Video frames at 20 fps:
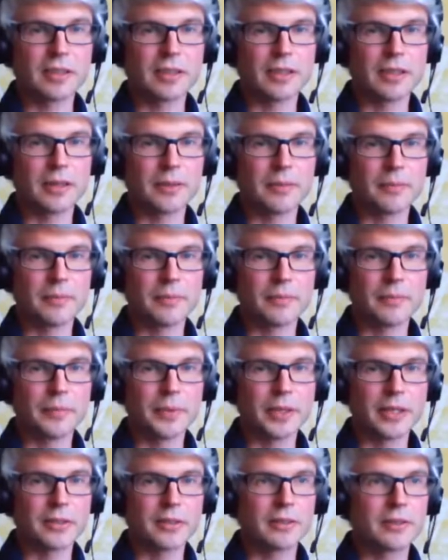
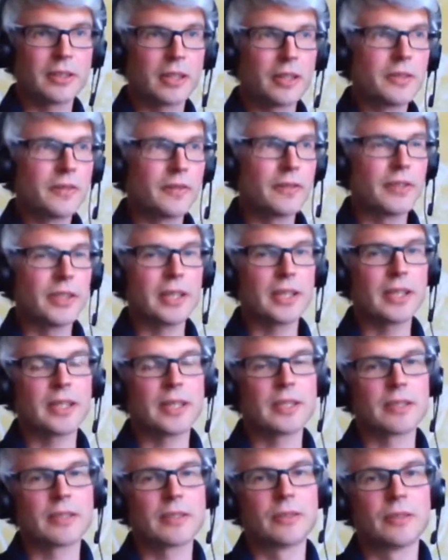because I don't think
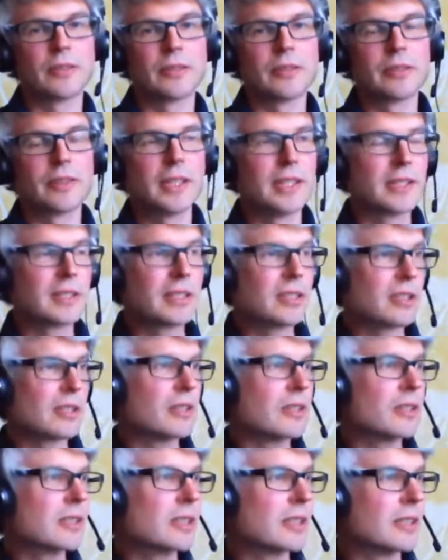it's
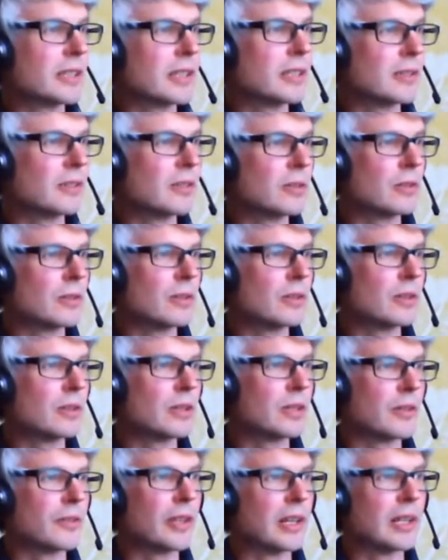certainly not
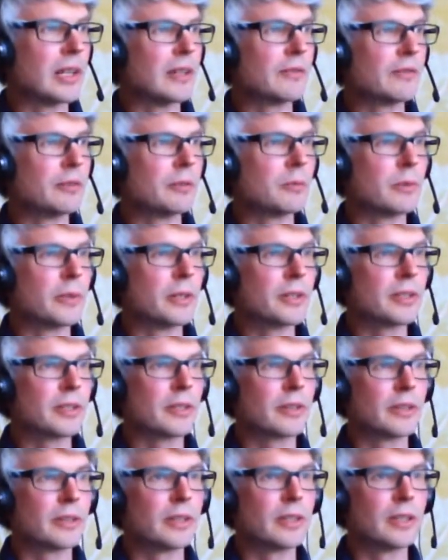at the level where it's
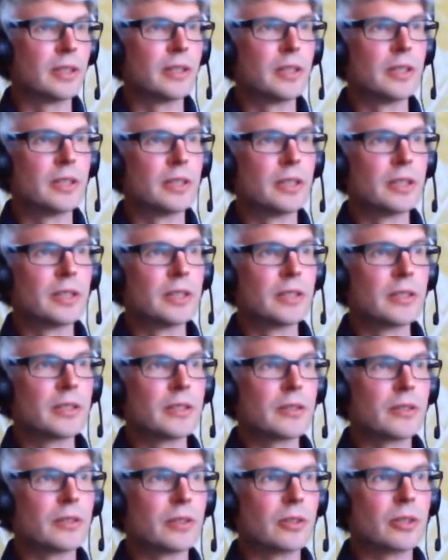going to
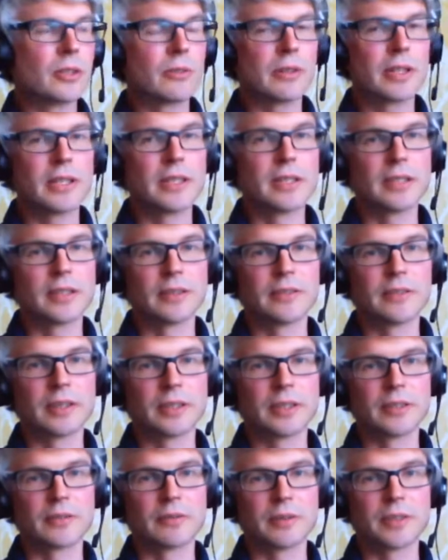start creating
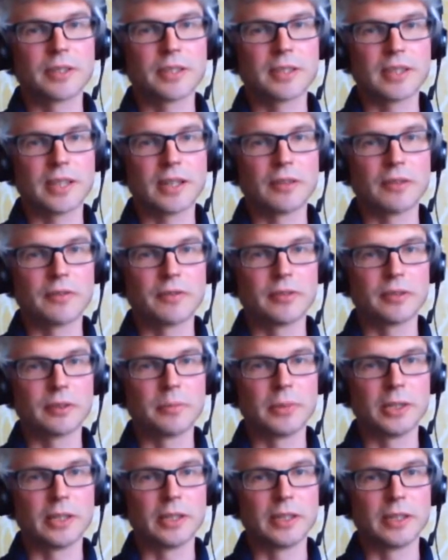things for itself, I
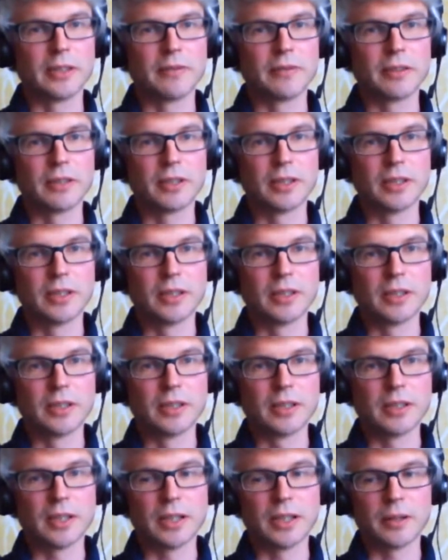believe.
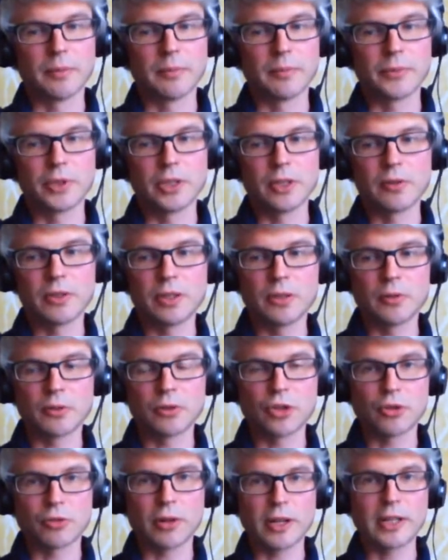Usually you're
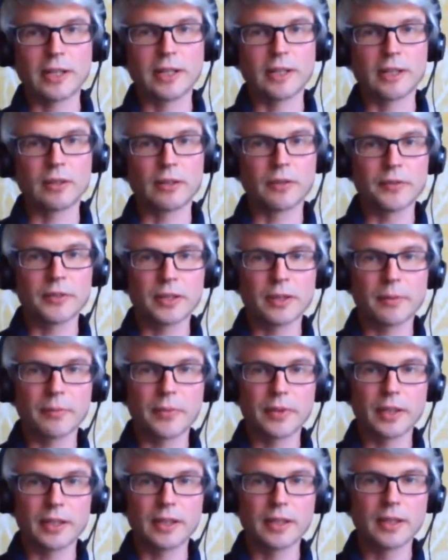training off
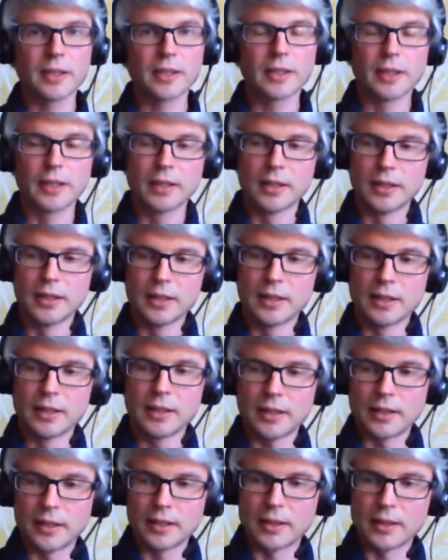something.
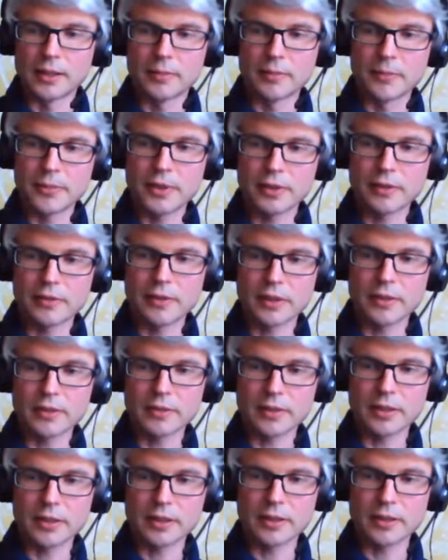So things
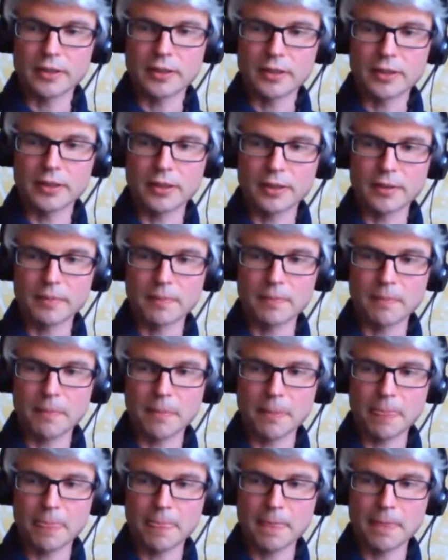like people
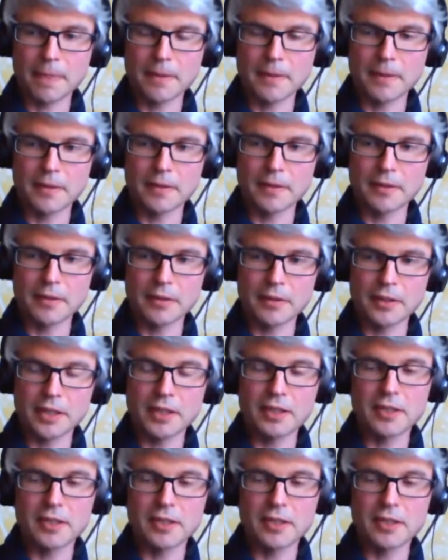are